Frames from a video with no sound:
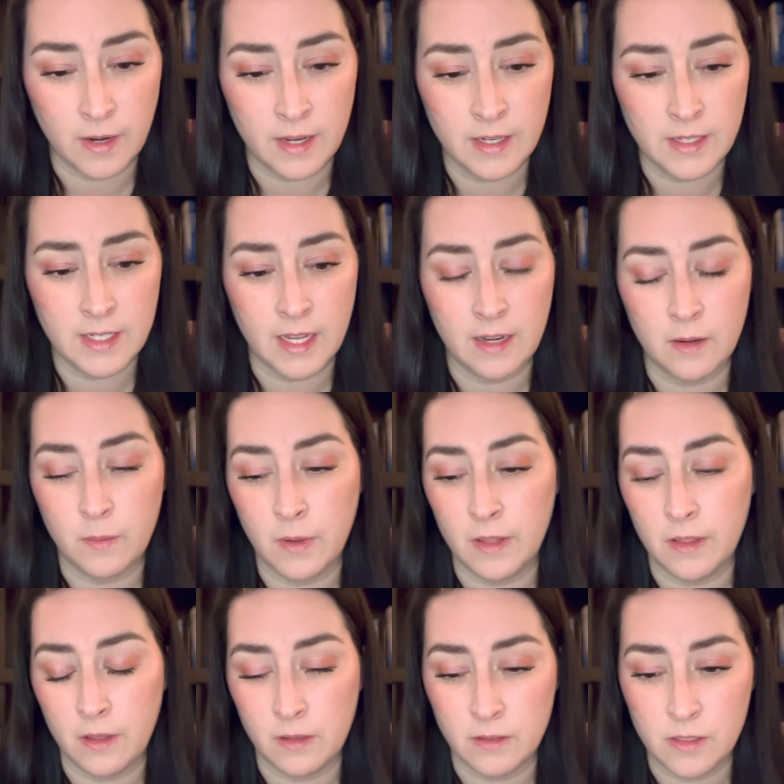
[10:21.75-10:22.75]
inundated
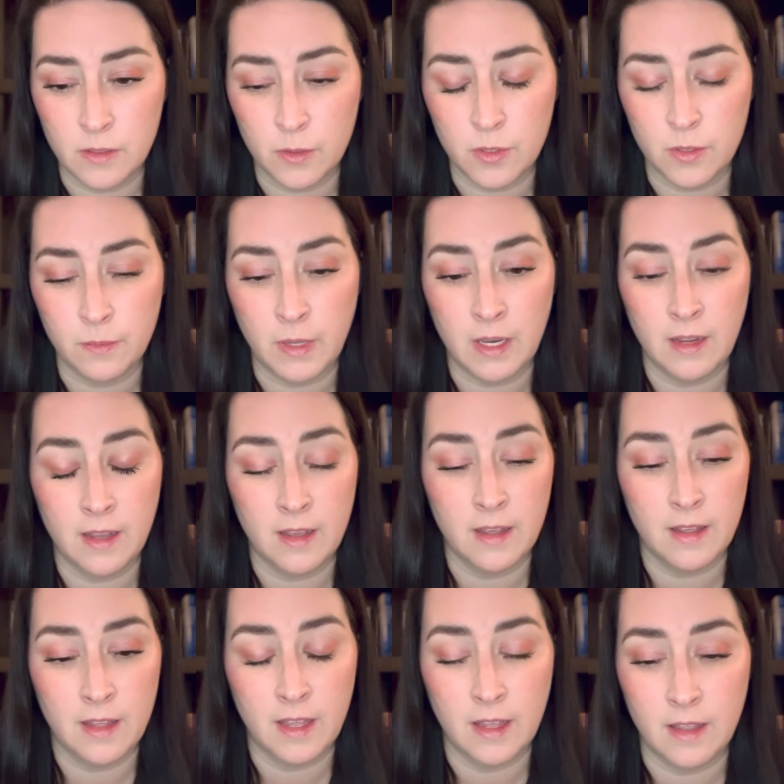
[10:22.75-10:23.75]
with on social
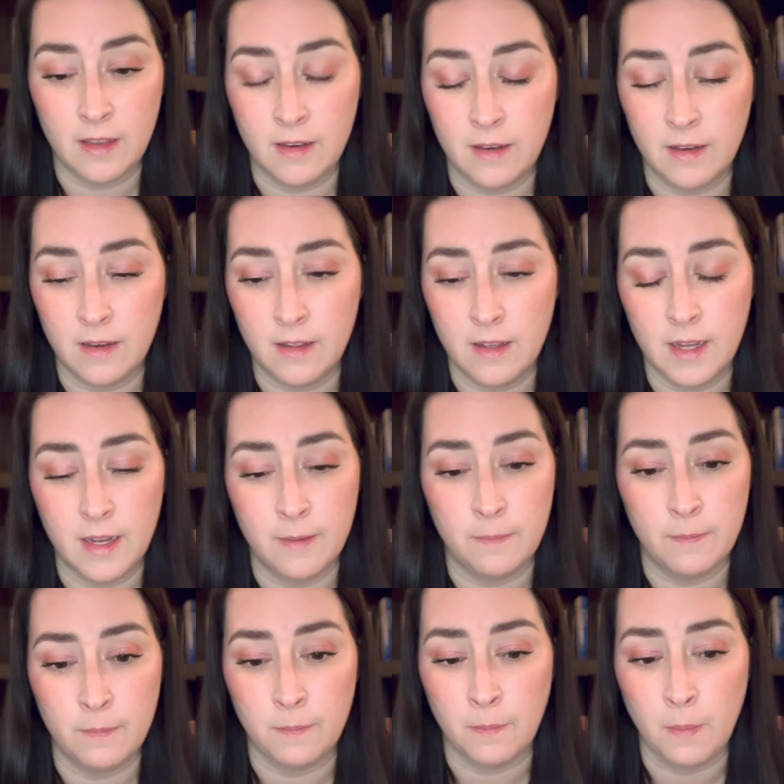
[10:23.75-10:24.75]
media, in
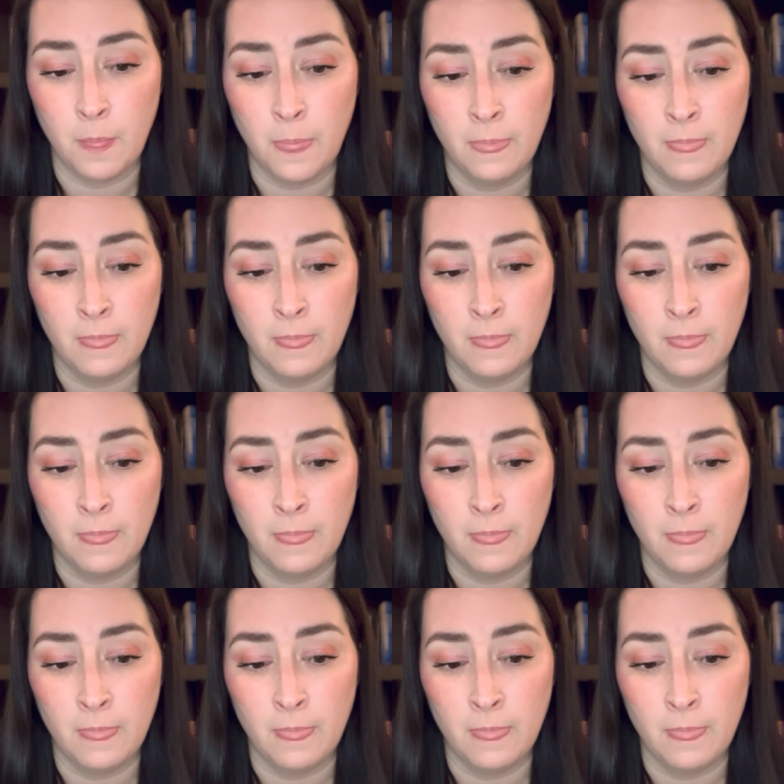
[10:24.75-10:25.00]
um,